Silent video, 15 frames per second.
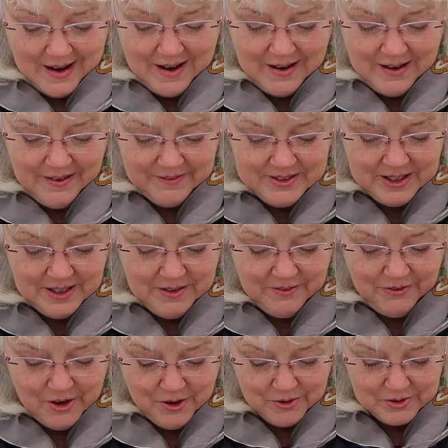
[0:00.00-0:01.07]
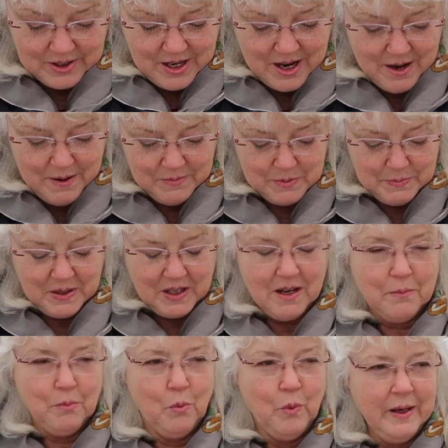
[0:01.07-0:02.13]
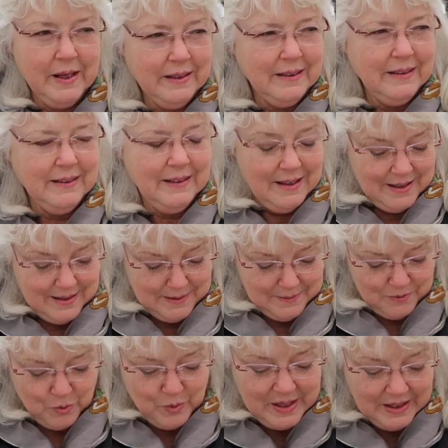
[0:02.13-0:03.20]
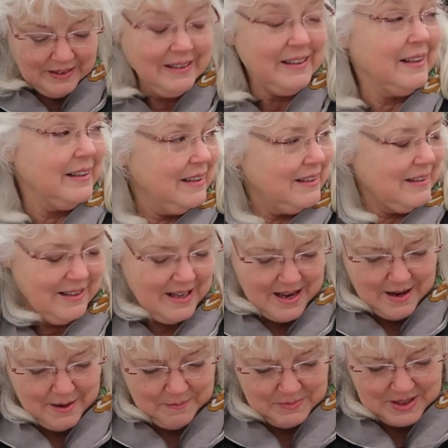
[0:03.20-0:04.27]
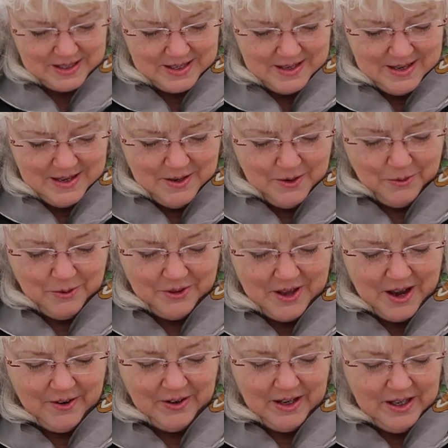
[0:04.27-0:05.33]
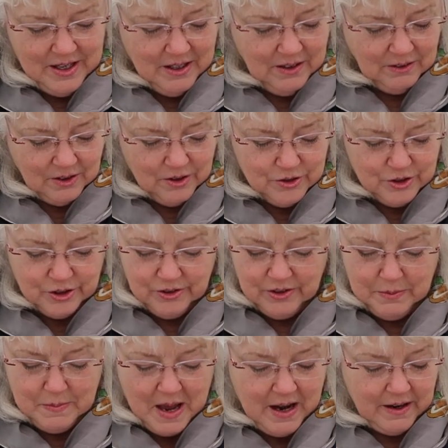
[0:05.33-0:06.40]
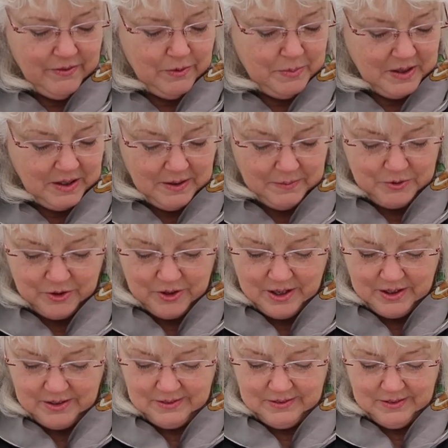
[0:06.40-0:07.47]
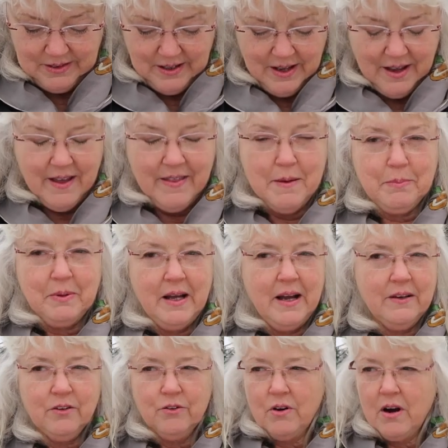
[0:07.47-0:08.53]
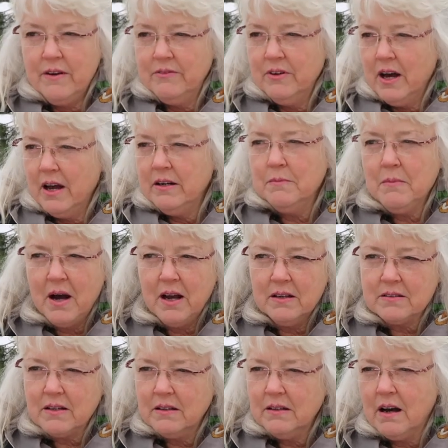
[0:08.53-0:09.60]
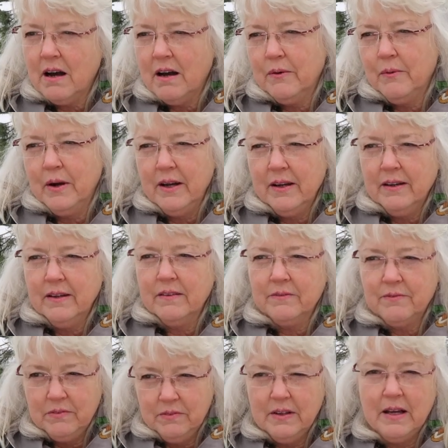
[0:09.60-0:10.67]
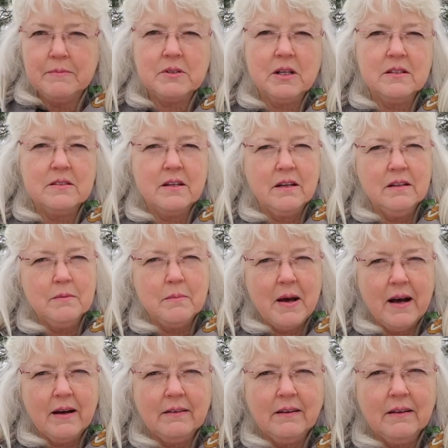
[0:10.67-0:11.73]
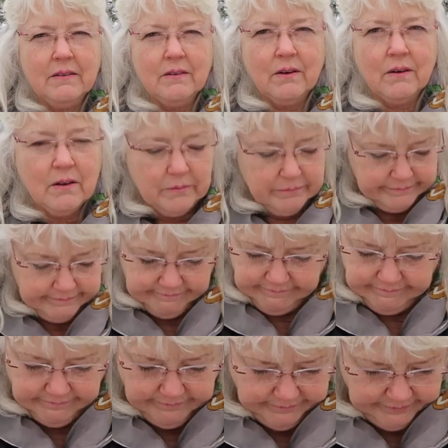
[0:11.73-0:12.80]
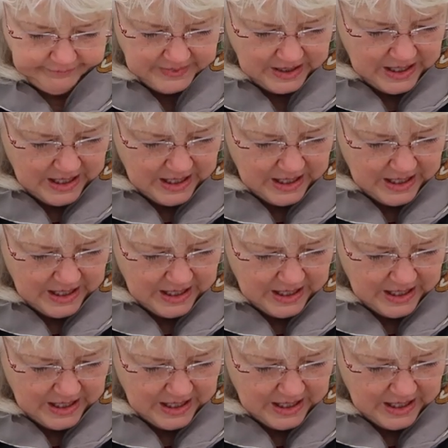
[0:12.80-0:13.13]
I've seen uh. folks come to pick up weanly lamb, weanling lambs without any enclosure in the back of a pickup truck, and they plan to drive 90 miles on the highway, and the lamb's going to stay in the back like a dog. Mm -hmm.